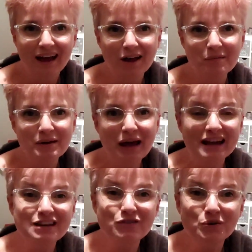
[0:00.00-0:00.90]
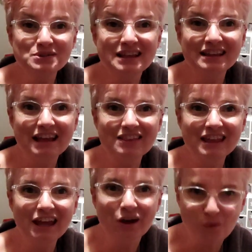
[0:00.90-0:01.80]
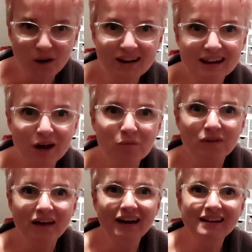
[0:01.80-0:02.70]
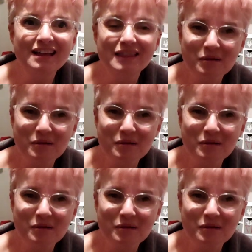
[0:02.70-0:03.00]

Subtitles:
And if you're sitting there thinking, oh, I could help with that,